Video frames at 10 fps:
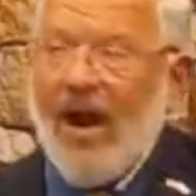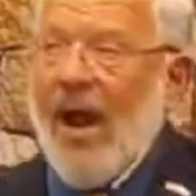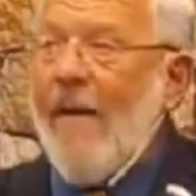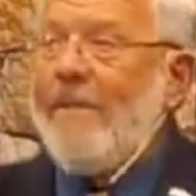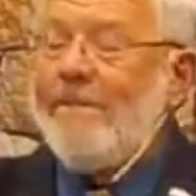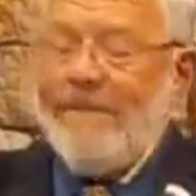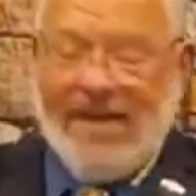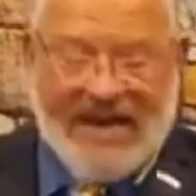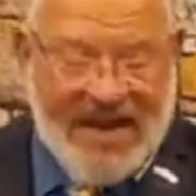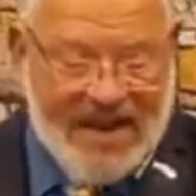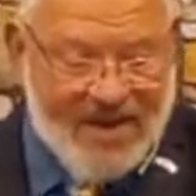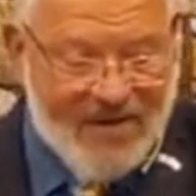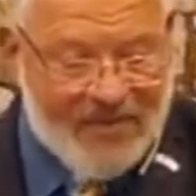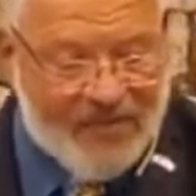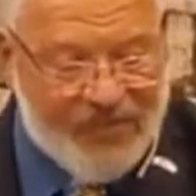up and
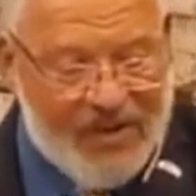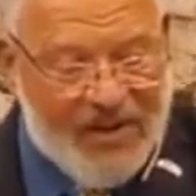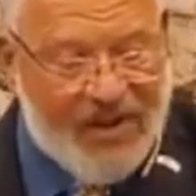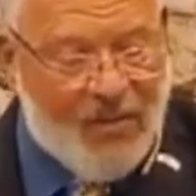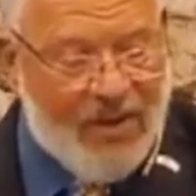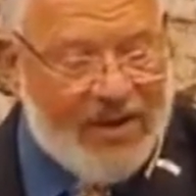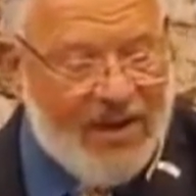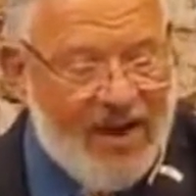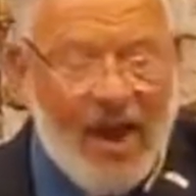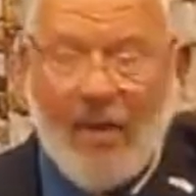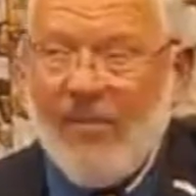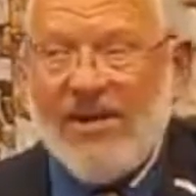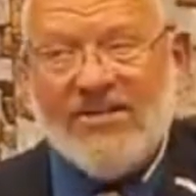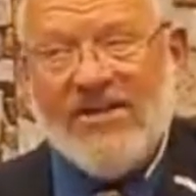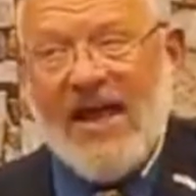down. We cannot be
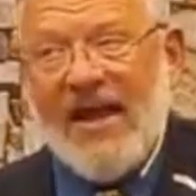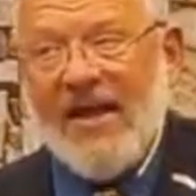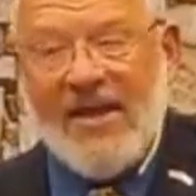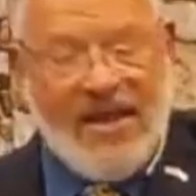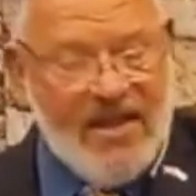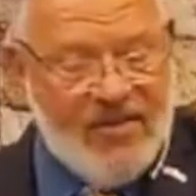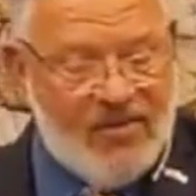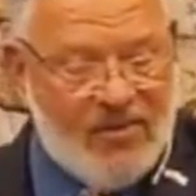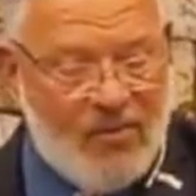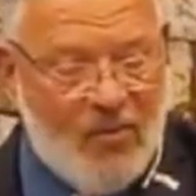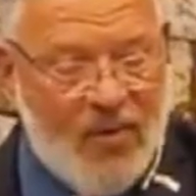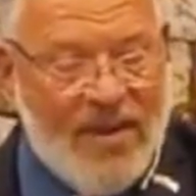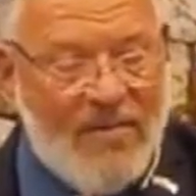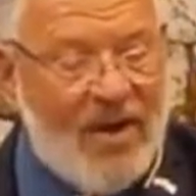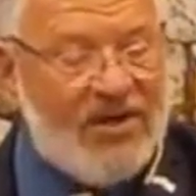static either. We
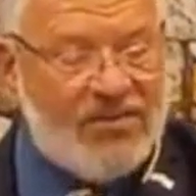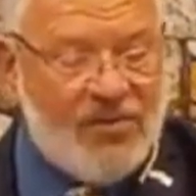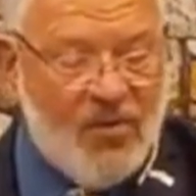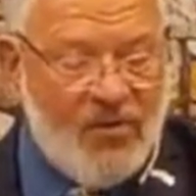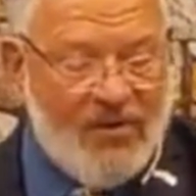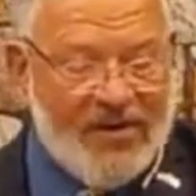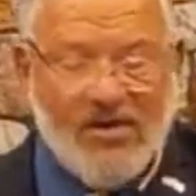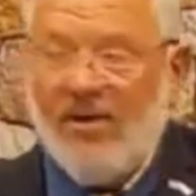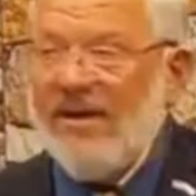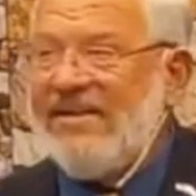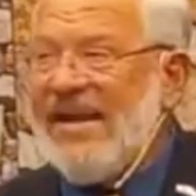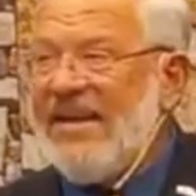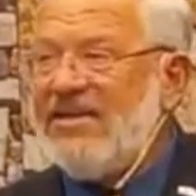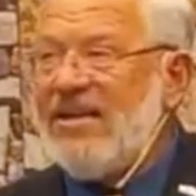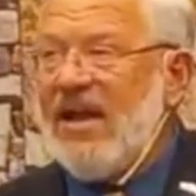must move. You know, it
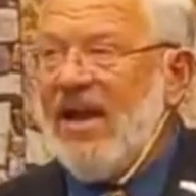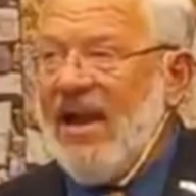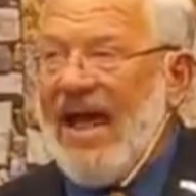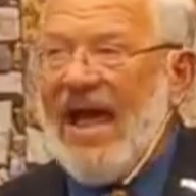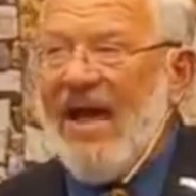takes a live